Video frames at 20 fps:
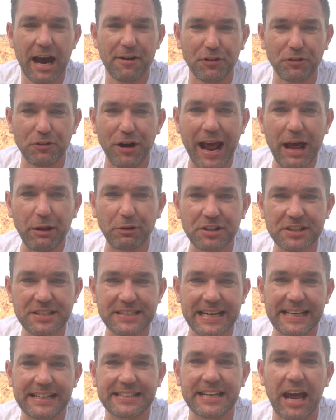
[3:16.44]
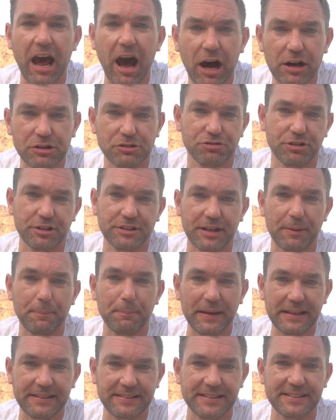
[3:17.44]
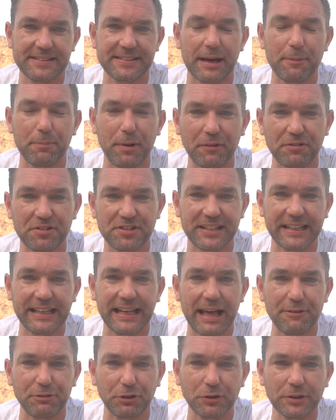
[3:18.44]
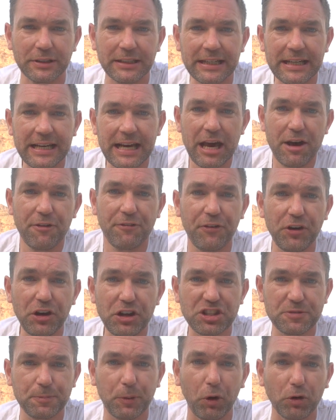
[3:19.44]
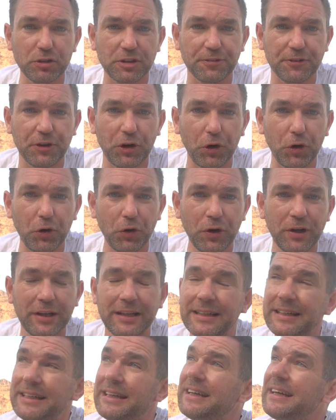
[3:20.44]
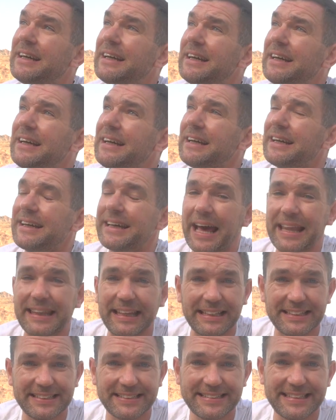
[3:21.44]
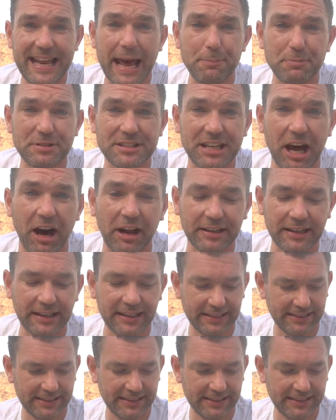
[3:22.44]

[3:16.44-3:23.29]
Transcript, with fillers: of around 600 metres above sea level. First port of call, get these steps done.